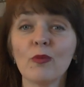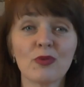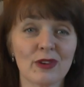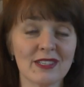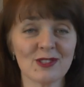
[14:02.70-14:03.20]

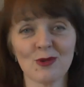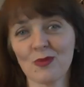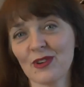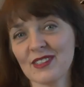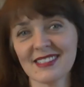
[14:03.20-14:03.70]
prince or
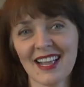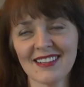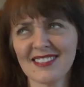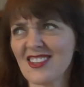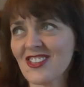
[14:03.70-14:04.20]

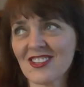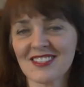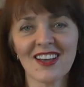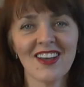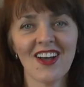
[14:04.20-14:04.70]
princess, such
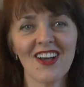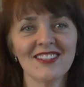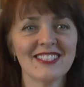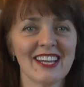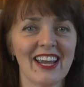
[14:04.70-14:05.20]
as
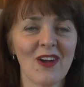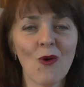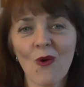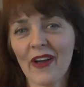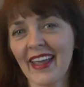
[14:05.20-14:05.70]
hunting,
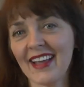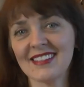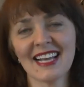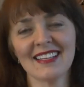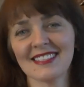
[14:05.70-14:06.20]
hawking,
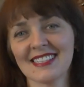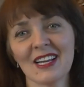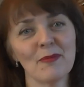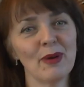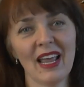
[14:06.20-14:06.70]

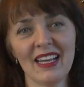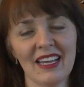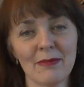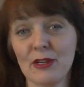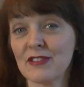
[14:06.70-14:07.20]
dancing and
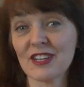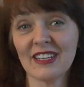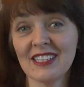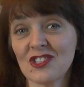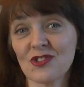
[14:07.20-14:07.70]
playing
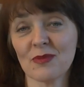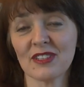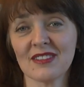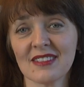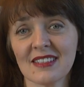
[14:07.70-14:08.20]
musical
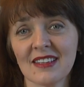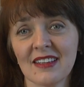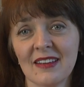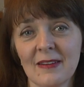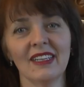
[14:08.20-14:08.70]
instruments.
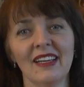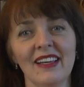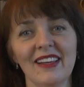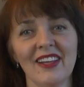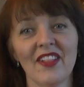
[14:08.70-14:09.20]

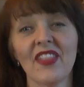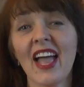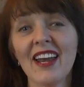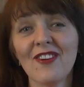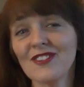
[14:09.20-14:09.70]

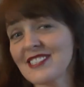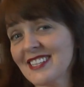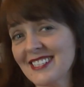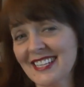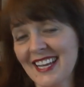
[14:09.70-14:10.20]
Then on
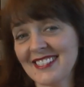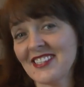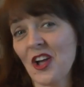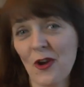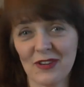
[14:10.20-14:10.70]
Sundays
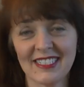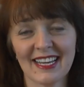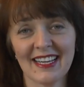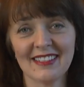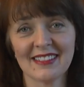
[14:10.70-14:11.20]
and holy
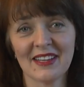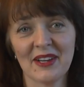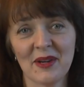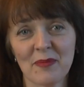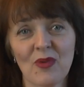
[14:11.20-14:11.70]
days,
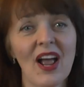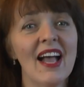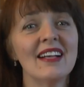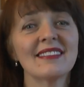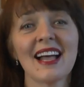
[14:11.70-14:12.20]

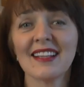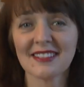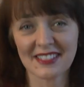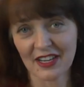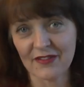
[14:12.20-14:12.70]
prayers
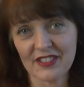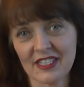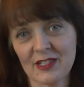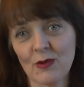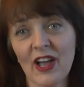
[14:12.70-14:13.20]
and
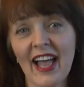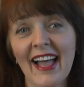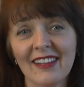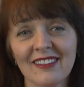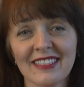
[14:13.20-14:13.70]
services were
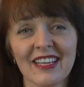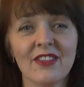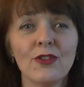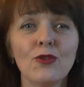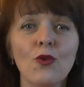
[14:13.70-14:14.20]
held in
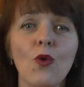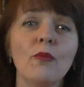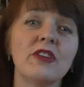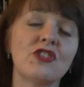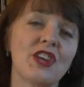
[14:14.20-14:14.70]
the
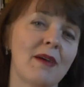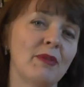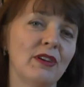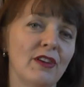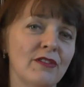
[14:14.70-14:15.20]
Norman
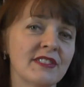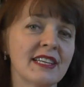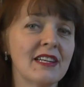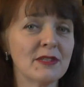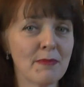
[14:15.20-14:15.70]
Chapel of
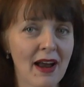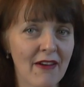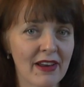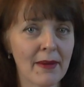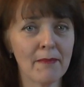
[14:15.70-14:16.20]
St
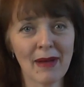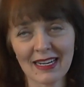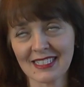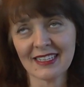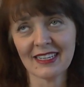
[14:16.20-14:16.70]
Mary
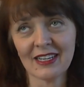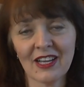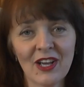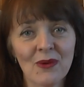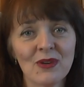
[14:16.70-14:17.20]
Magdalene,
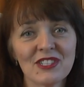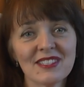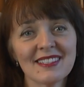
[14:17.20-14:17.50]
which is